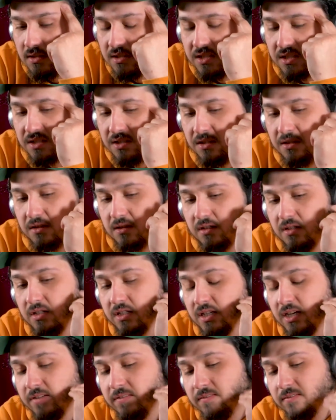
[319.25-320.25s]

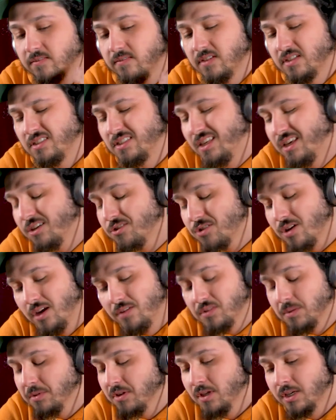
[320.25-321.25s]
63rd and King
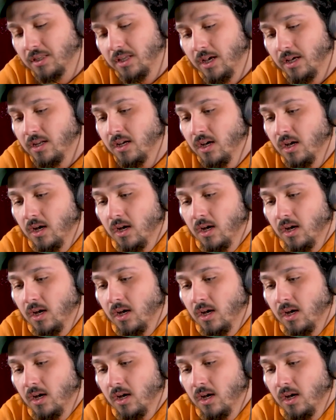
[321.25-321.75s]
Drive, something like that.